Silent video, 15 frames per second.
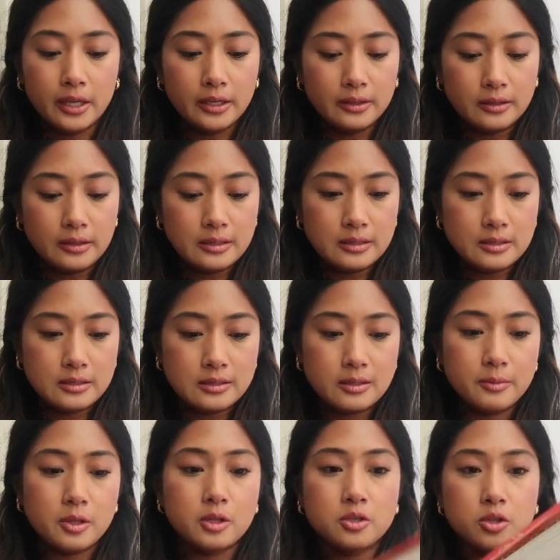And some
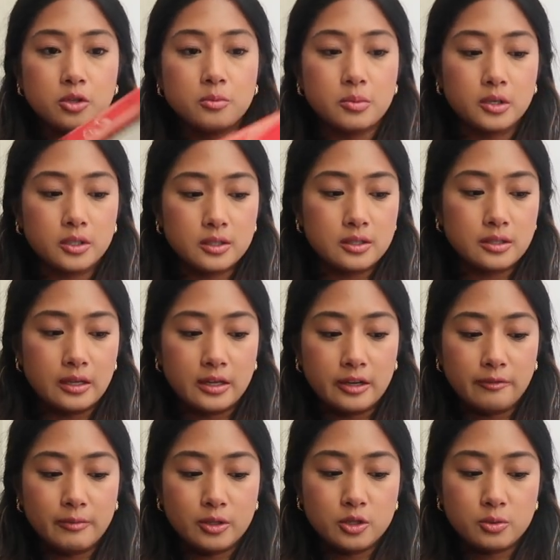of the two books that
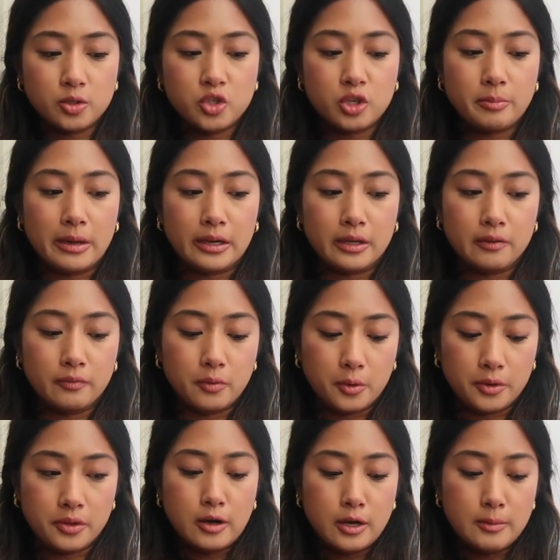I've been switching back and
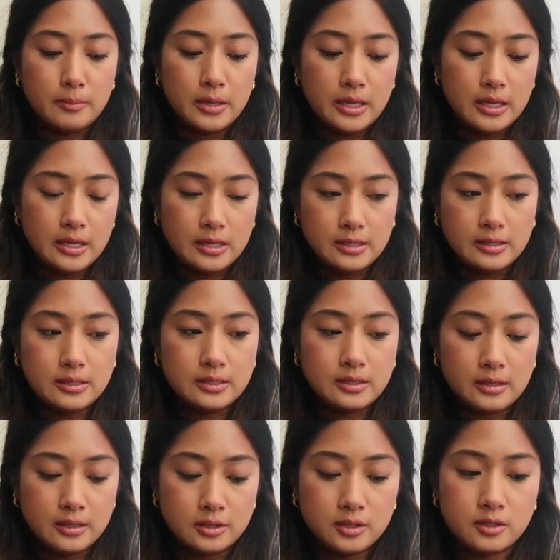forth from is
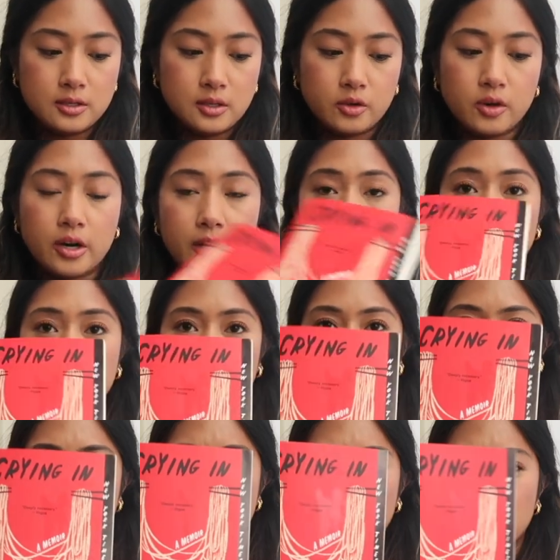this Crying in
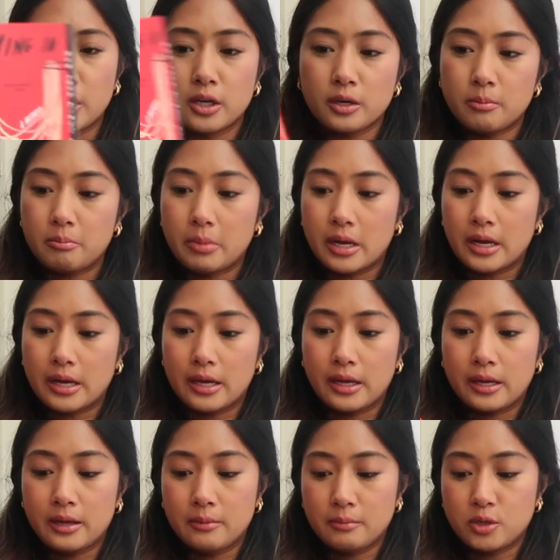H Mart
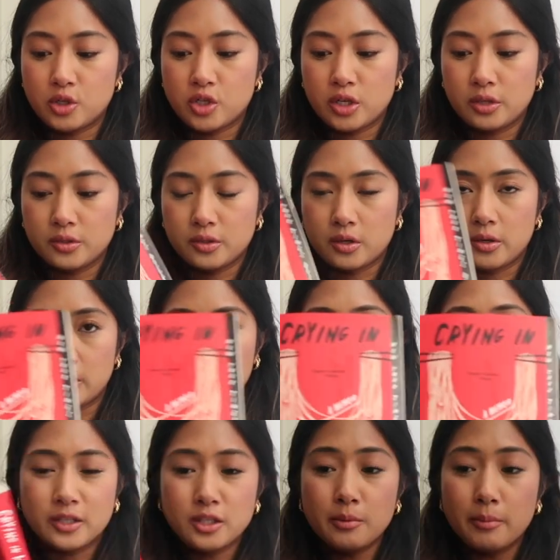by Michelle
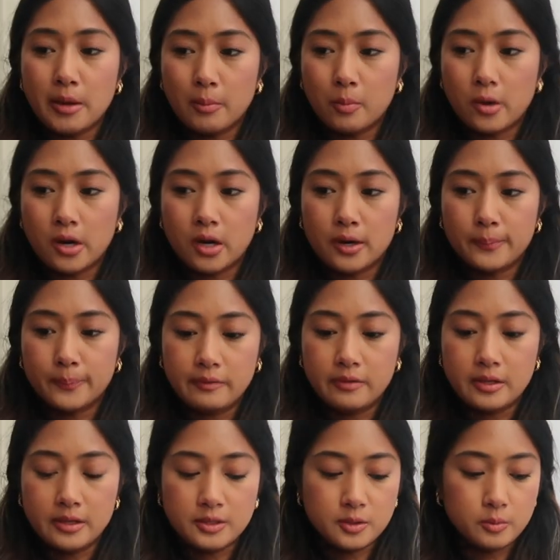Zauner. It's a memoir of
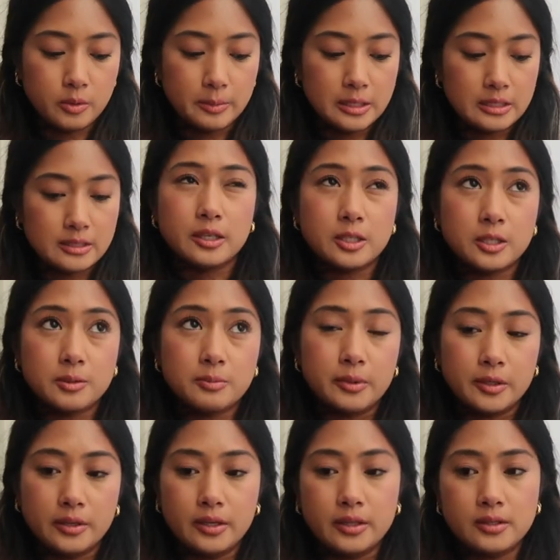this woman's
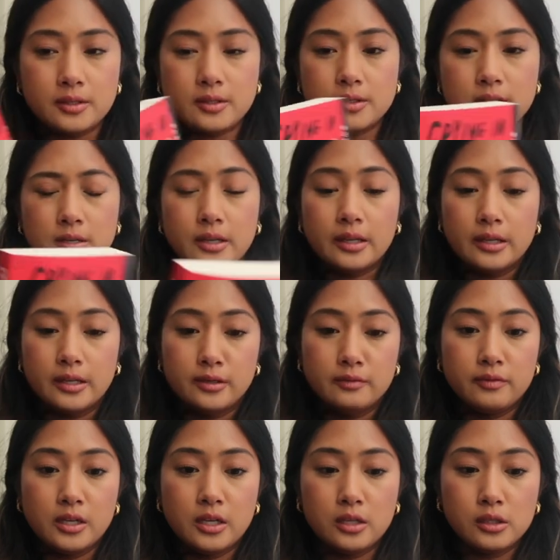experience of
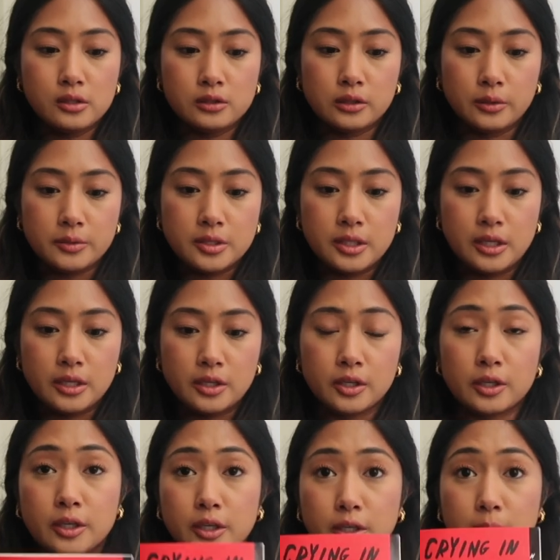losing
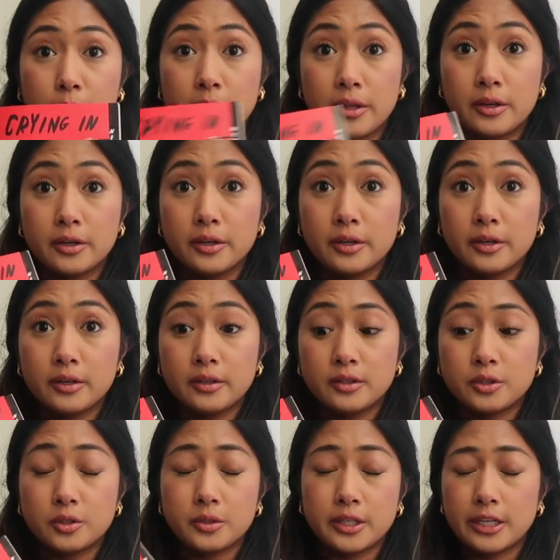her mother
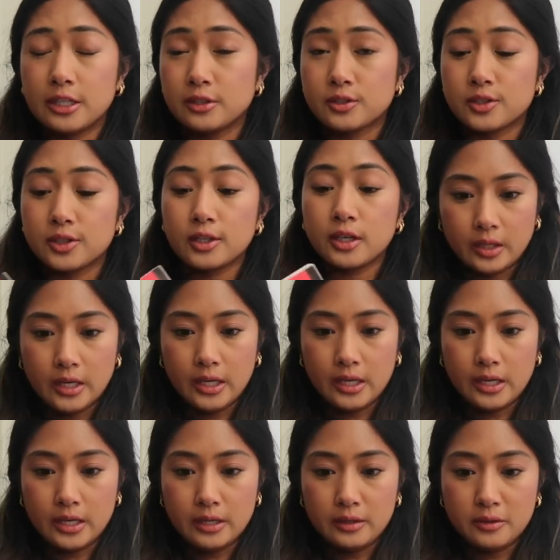to cancer
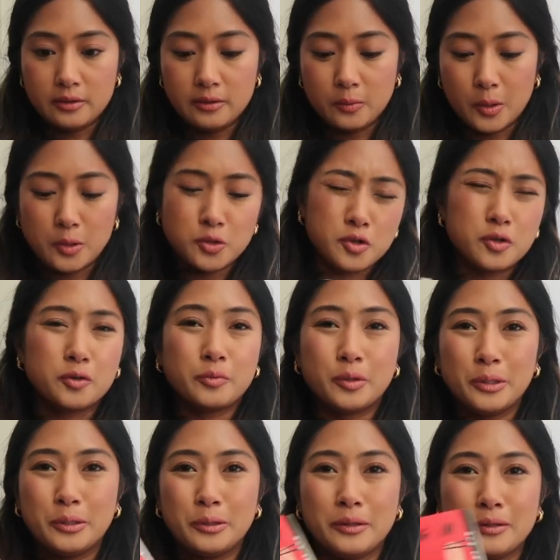and I just heard
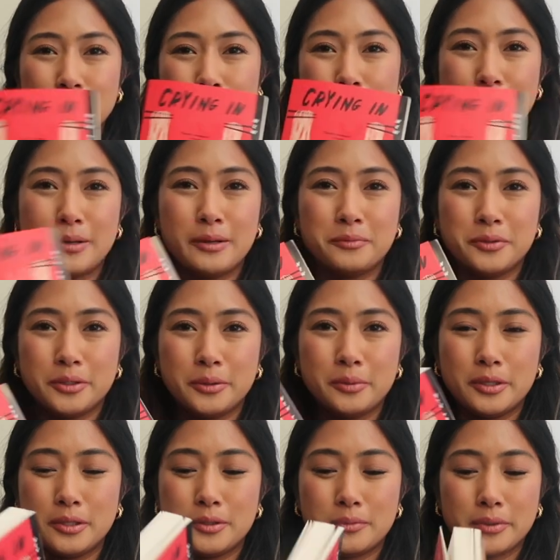really good things about it and really
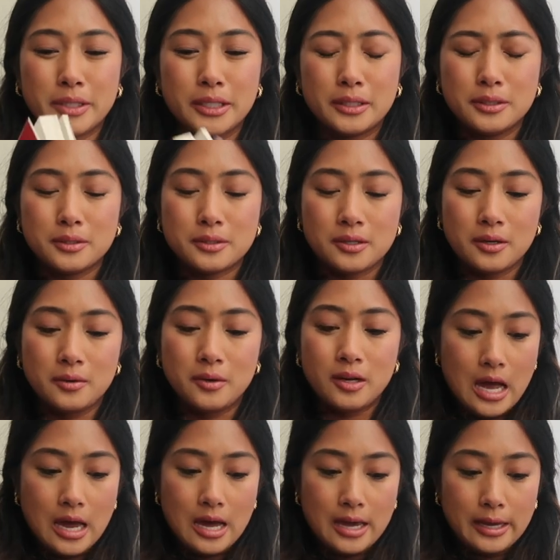wanted to read it. So
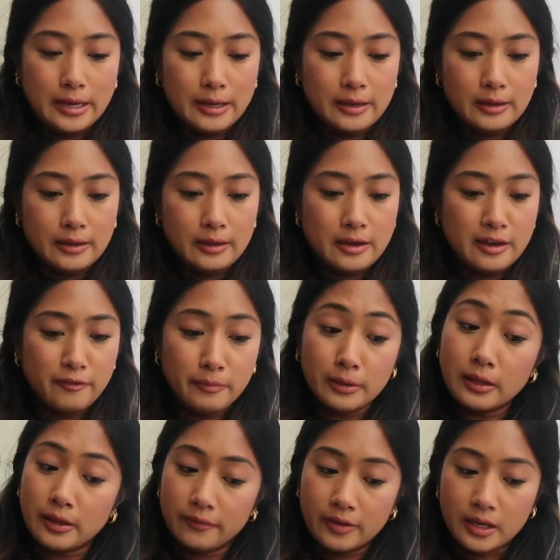I have
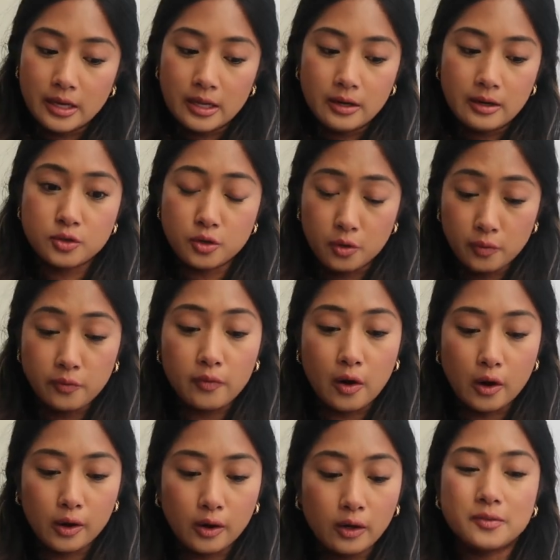been loving it so
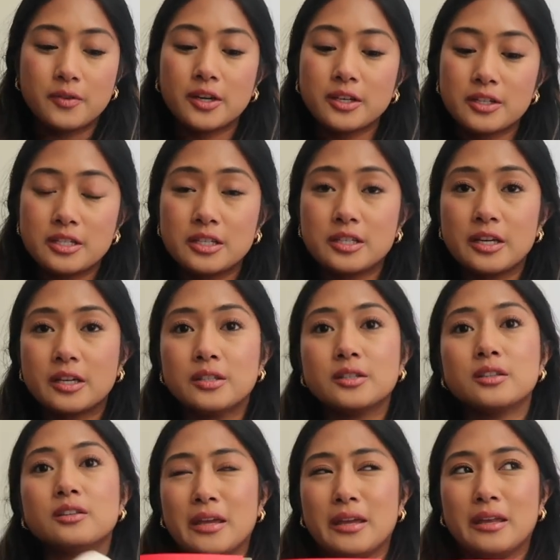far. It's very
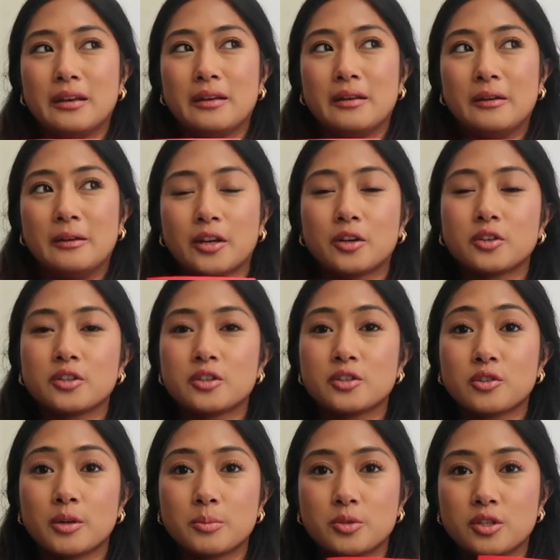detailed in like her
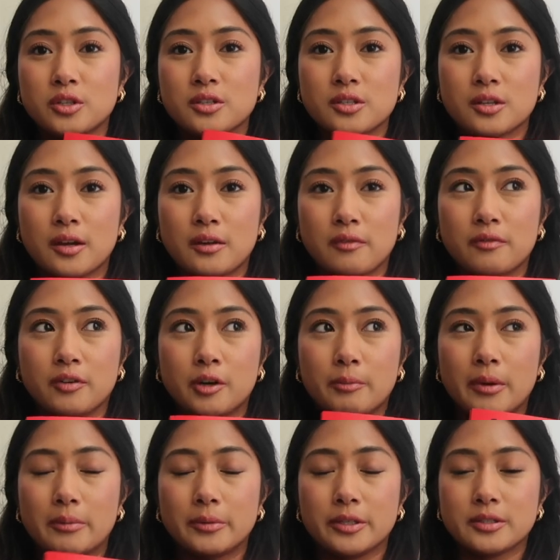descriptions of her
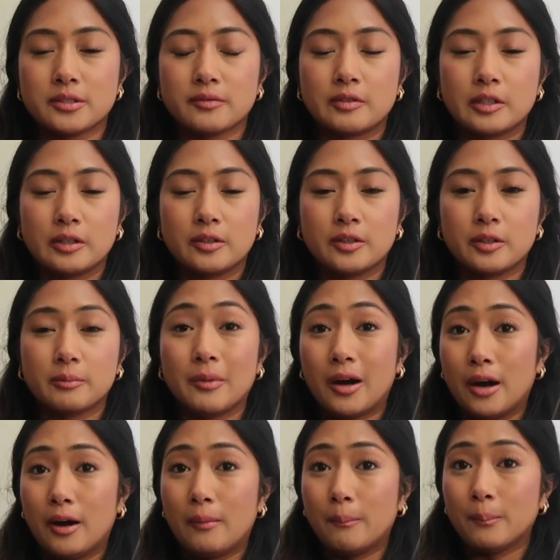memories of her and her
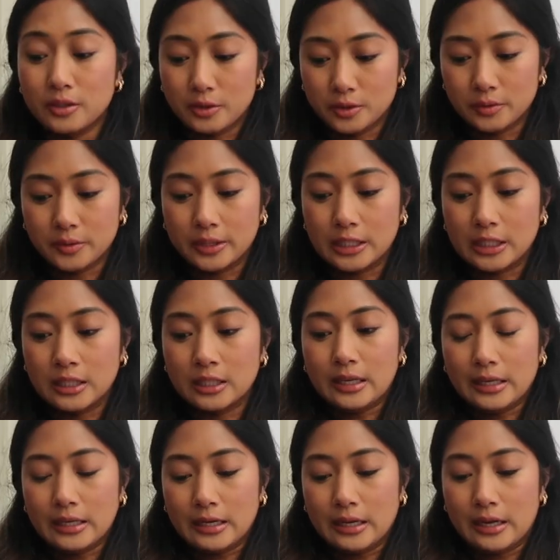mom in Korea
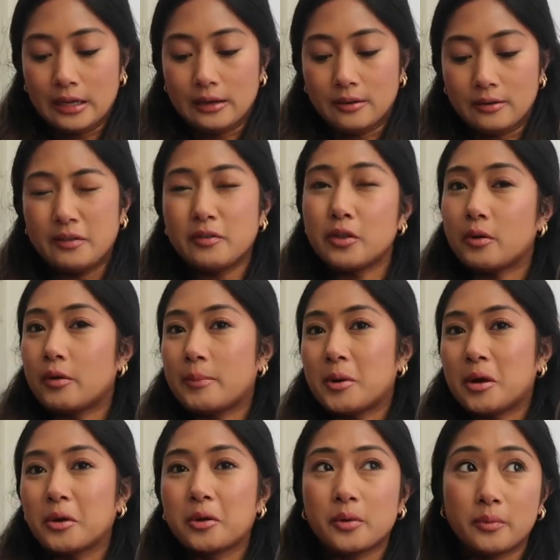and even though I'm
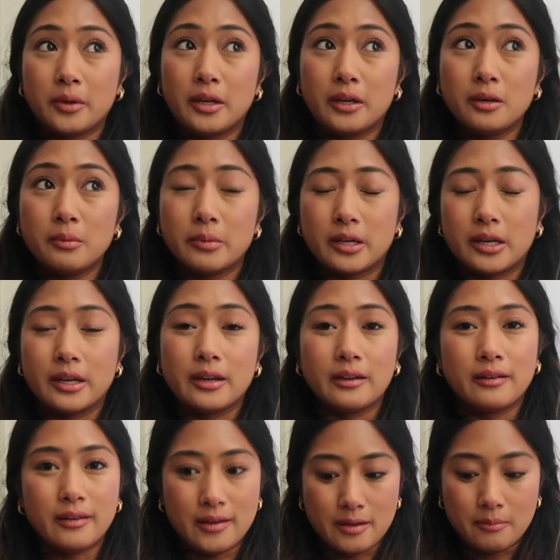not Korean but I
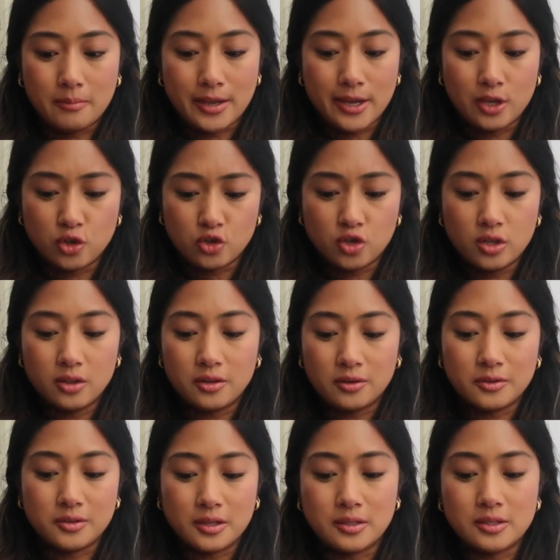am Asian
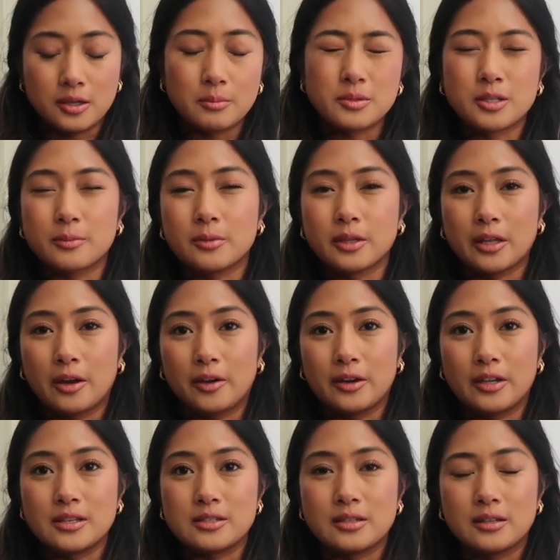there's like some
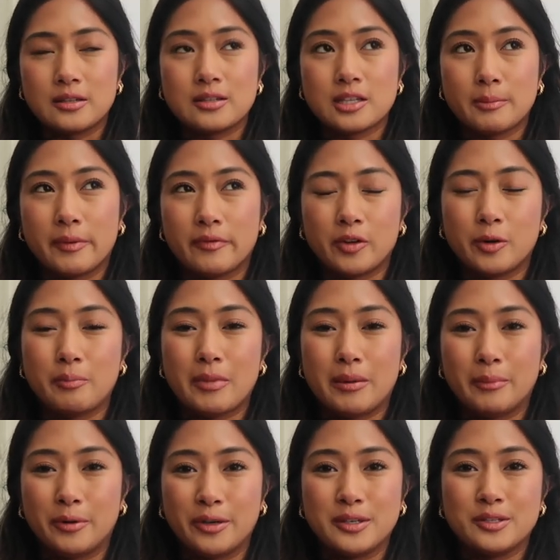similarities in some of her
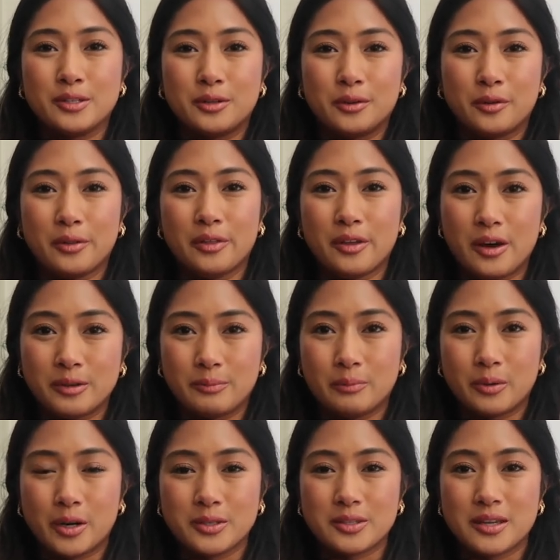memories and her thoughts thought
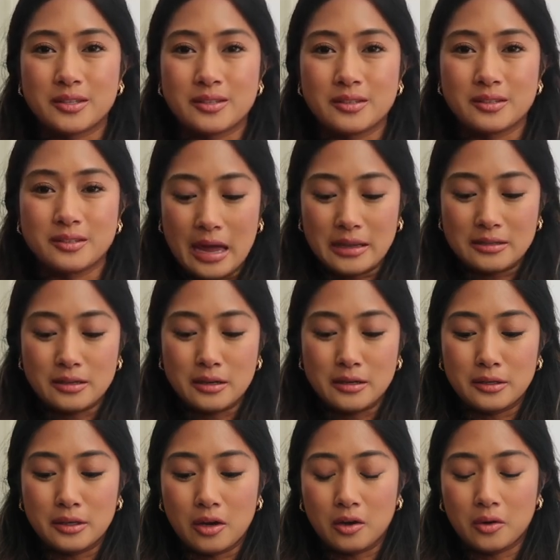processes as a
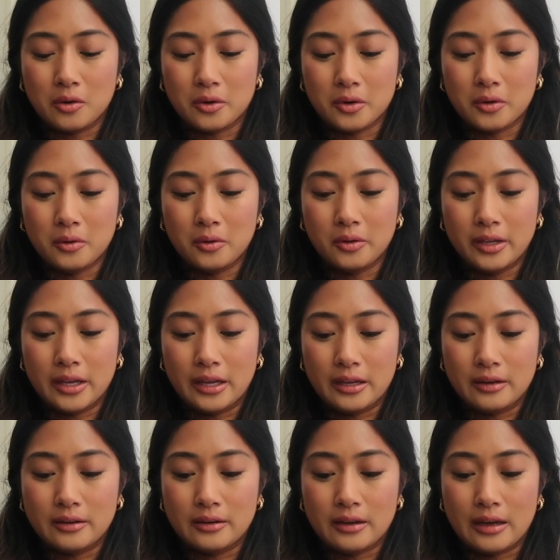young girl
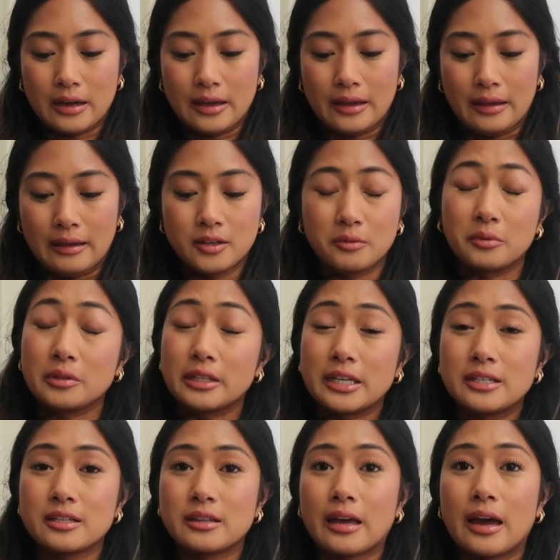and I can
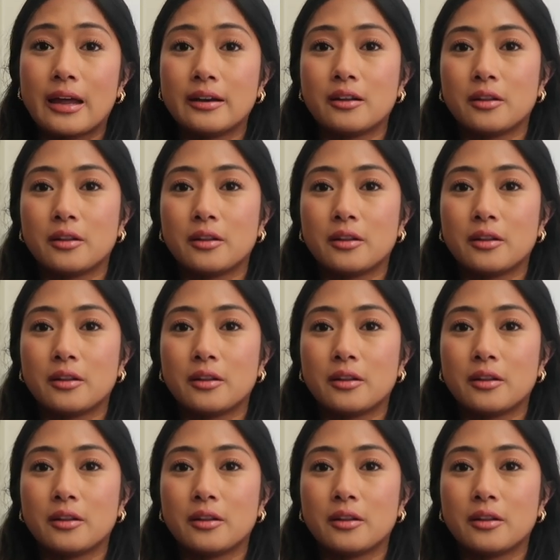relate to that.